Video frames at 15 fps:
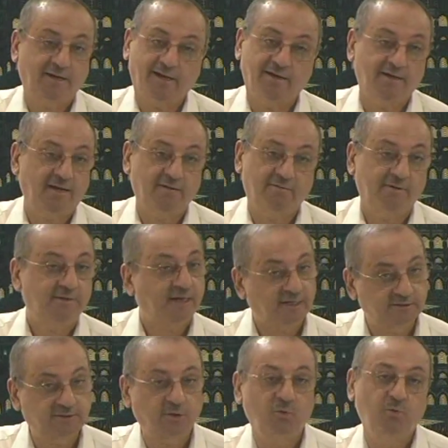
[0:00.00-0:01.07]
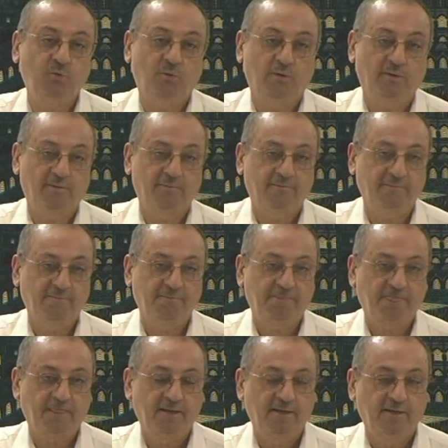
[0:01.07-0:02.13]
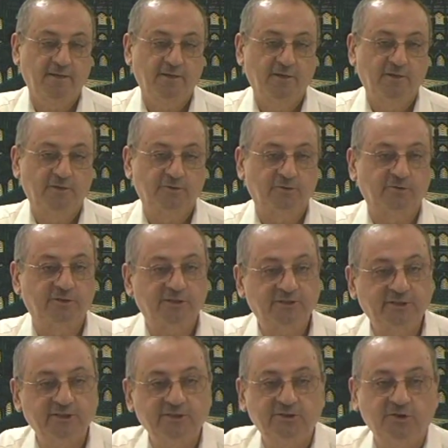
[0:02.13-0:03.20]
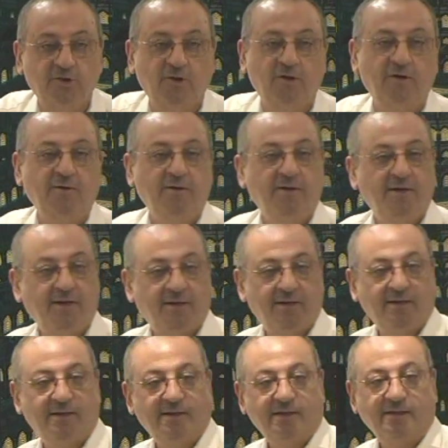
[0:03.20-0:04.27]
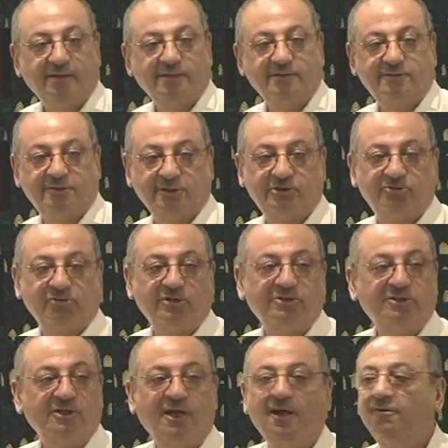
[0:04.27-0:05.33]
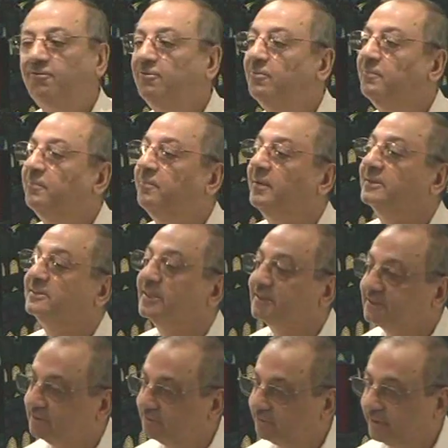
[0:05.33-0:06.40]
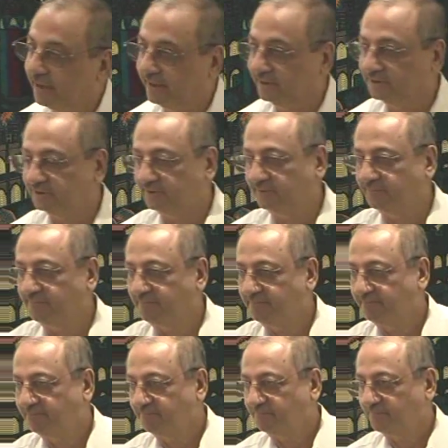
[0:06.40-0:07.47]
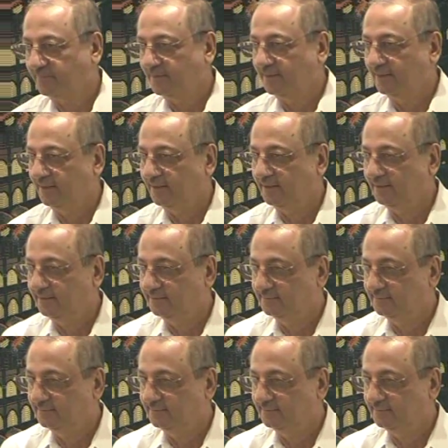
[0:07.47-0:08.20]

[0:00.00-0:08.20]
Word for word: Can never. That's the rule. So this is your situation of possessive case. Huh?